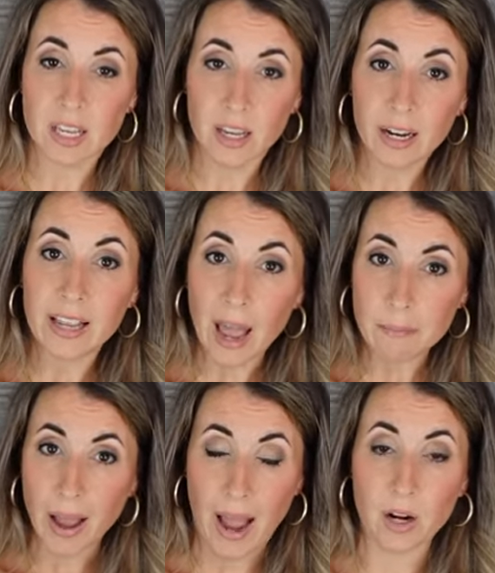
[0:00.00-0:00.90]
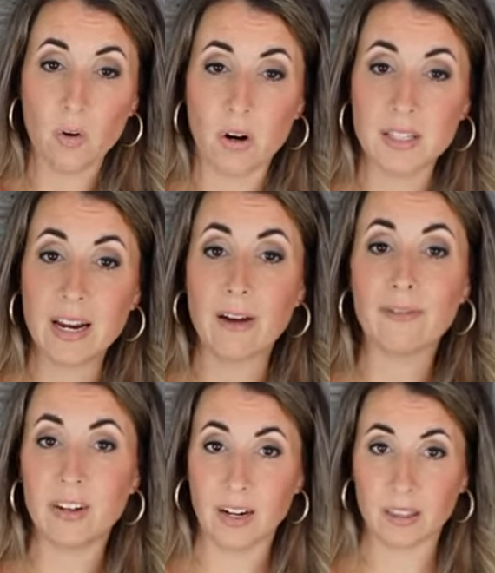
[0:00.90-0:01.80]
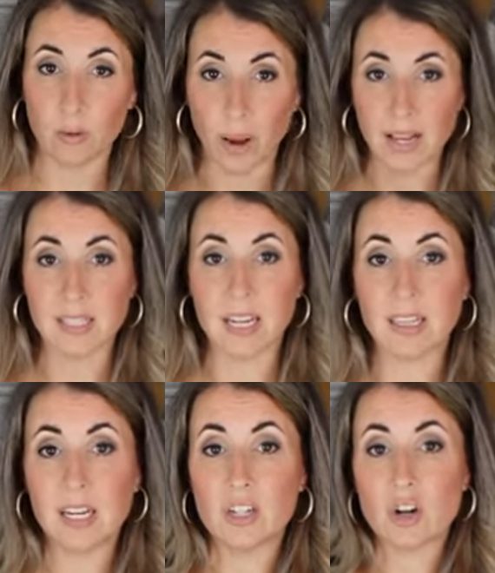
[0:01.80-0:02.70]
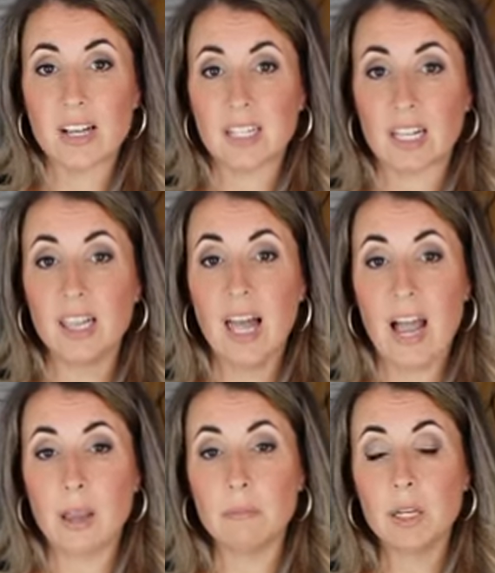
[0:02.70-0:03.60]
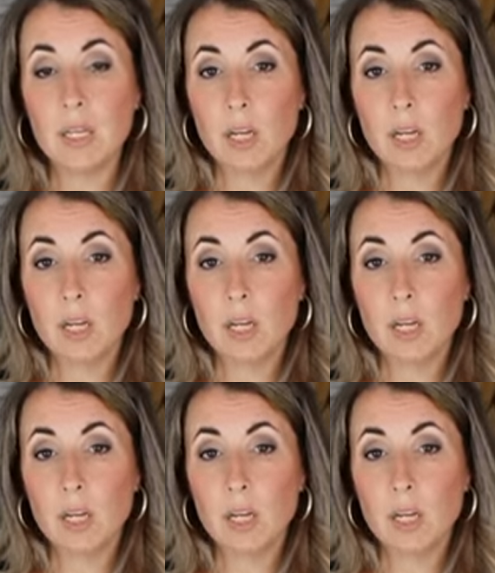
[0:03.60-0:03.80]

a gap back or it's not fitted at the waist and then it tries to climb